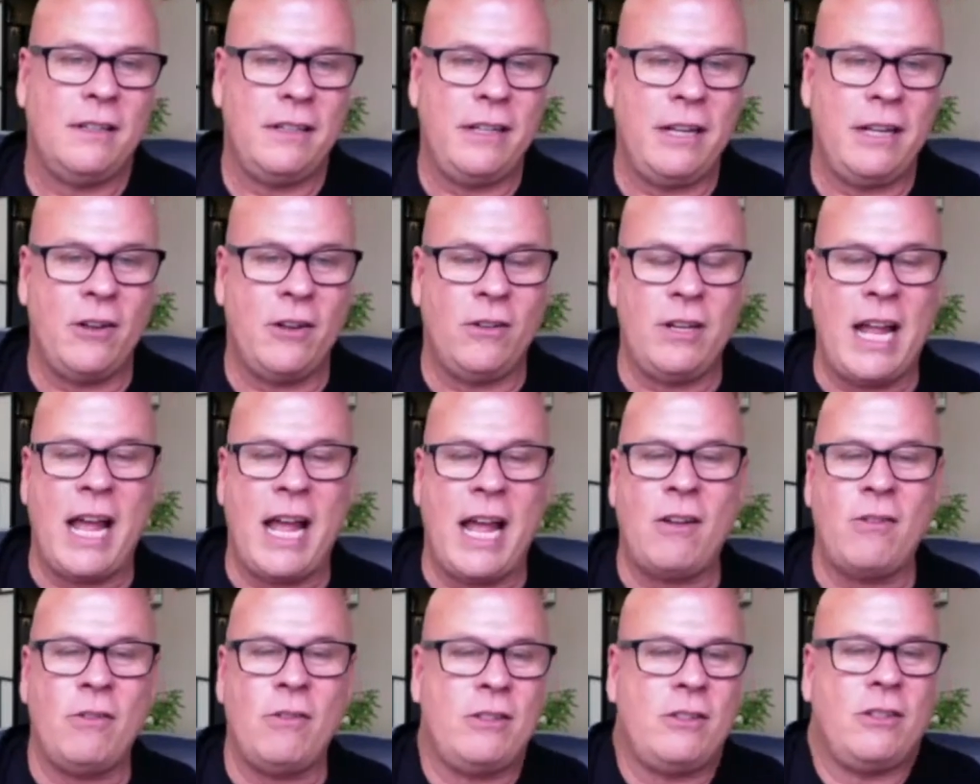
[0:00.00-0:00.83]

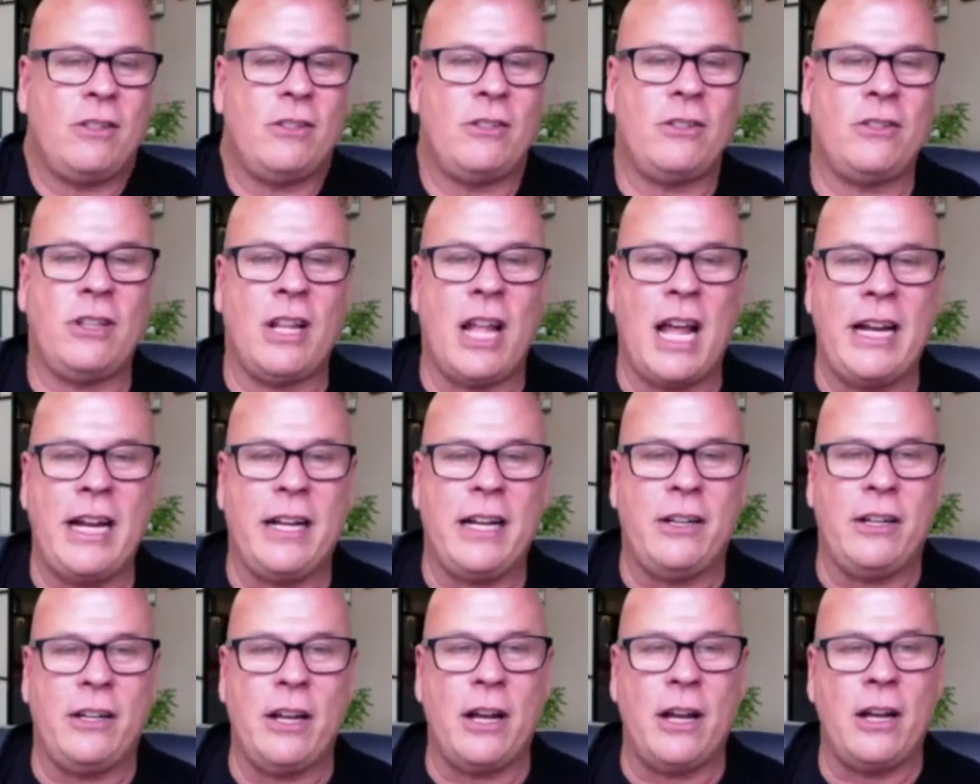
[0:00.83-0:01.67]
Now it's just like
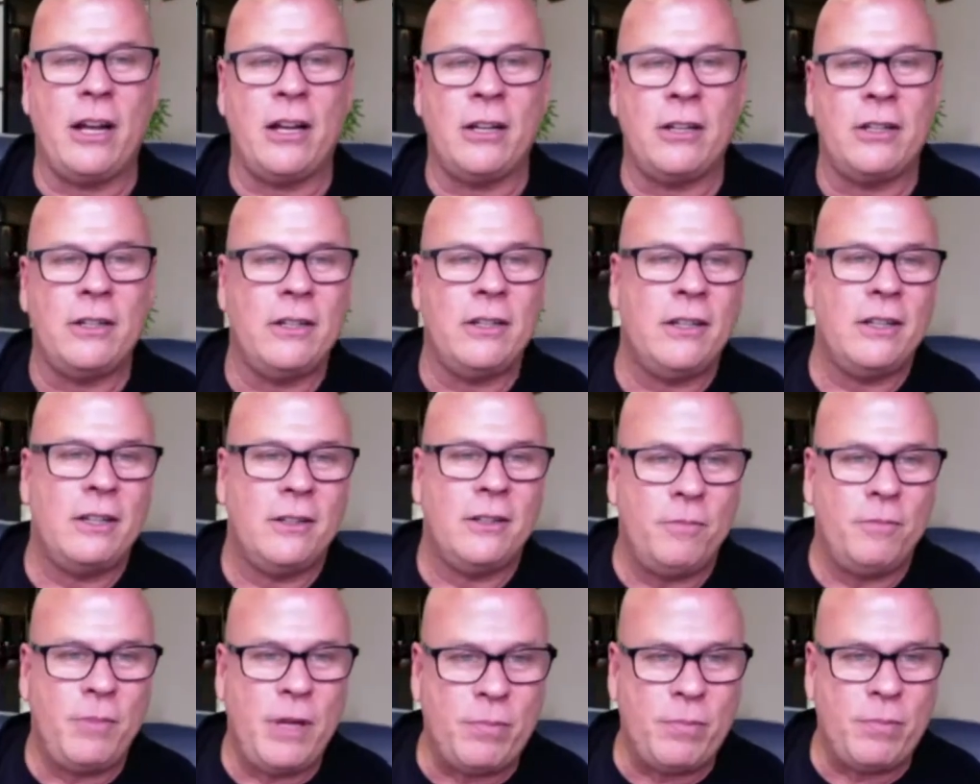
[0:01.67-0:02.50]

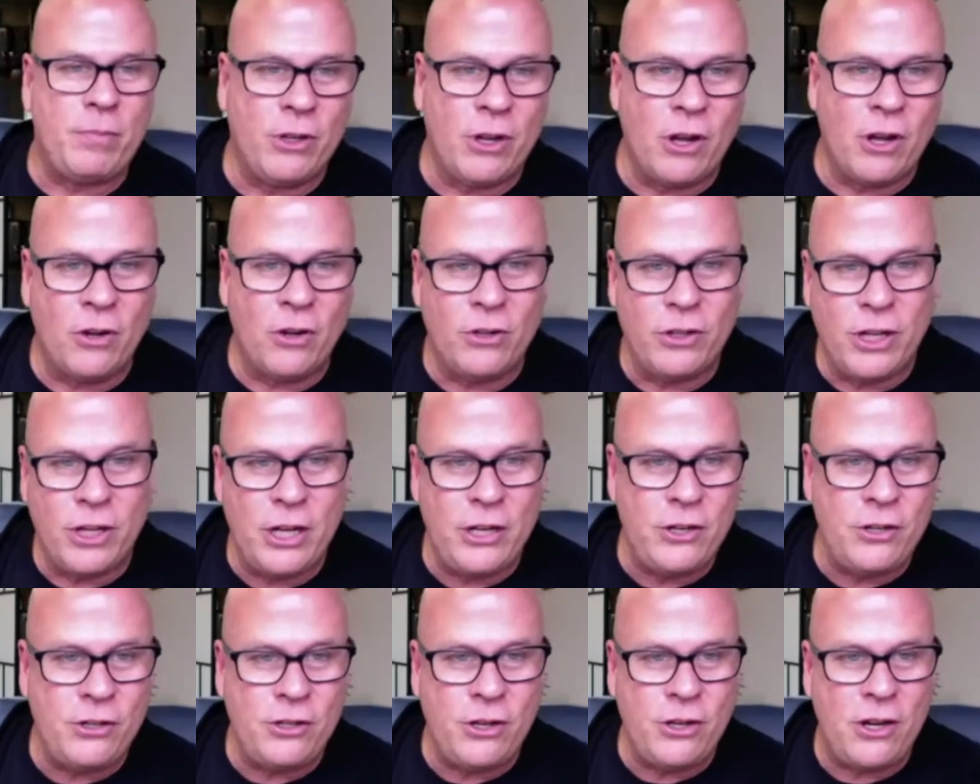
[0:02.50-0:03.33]
people go,
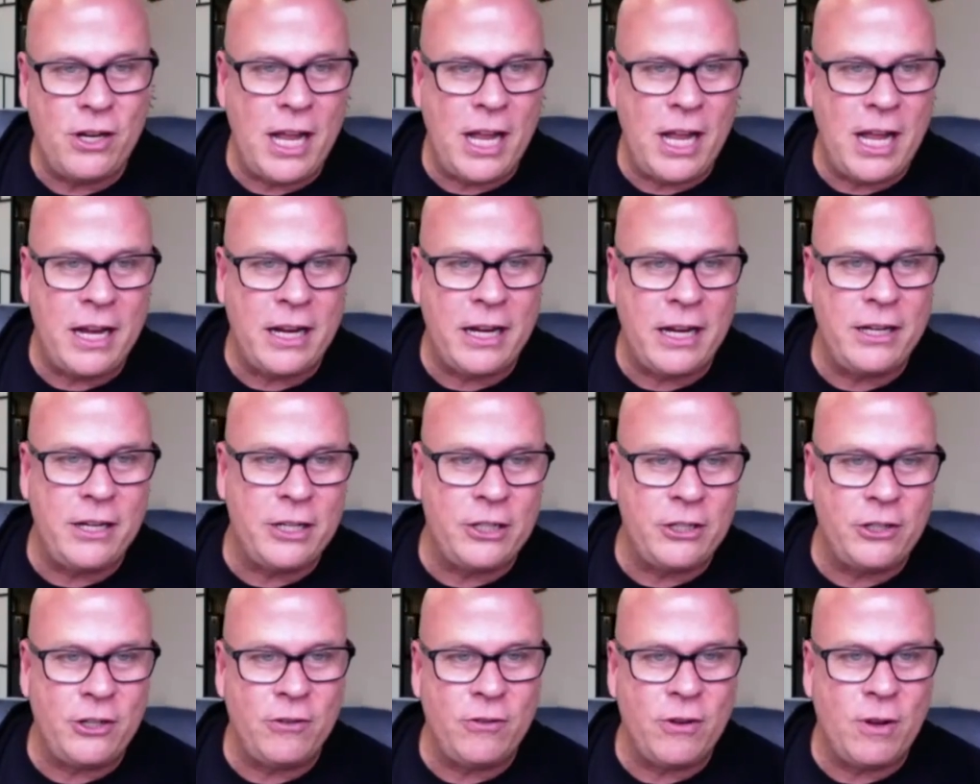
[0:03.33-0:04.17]
can you turn the air
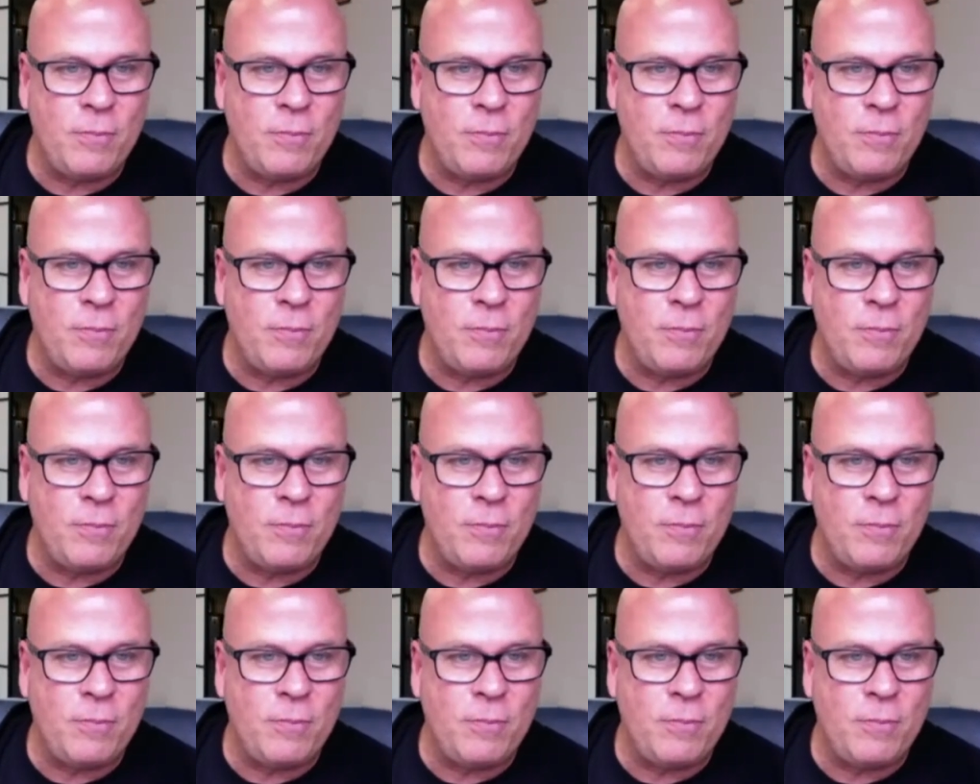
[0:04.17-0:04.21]
conditioner